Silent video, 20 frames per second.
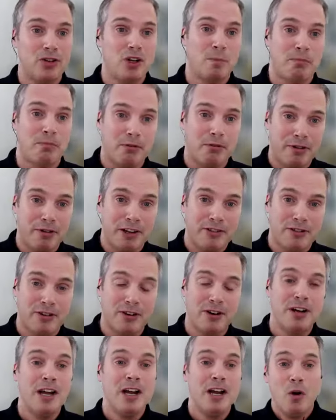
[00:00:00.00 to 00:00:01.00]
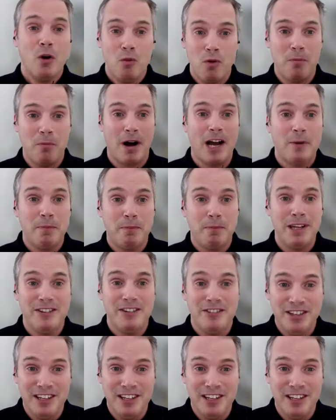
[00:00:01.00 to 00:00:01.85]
to your professor who might be